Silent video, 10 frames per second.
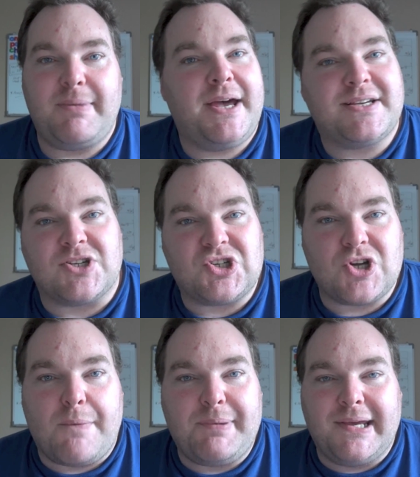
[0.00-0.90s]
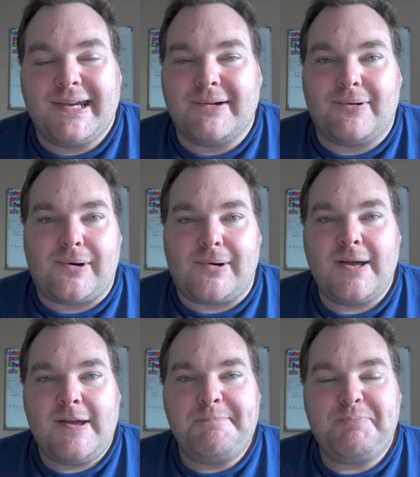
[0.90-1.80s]
bags of shopping or
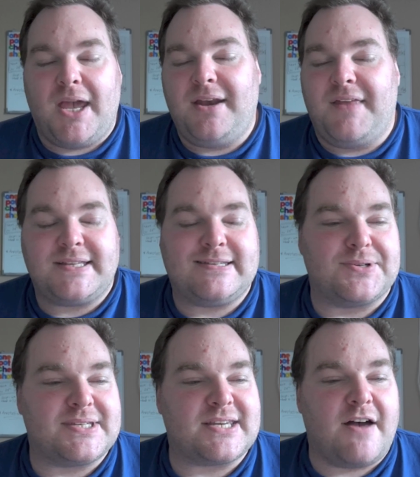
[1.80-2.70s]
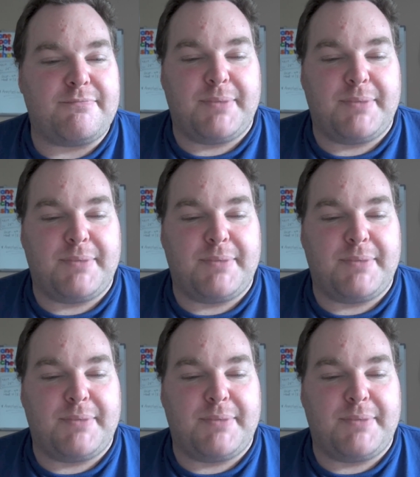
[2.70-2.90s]
any of that sort of stuff.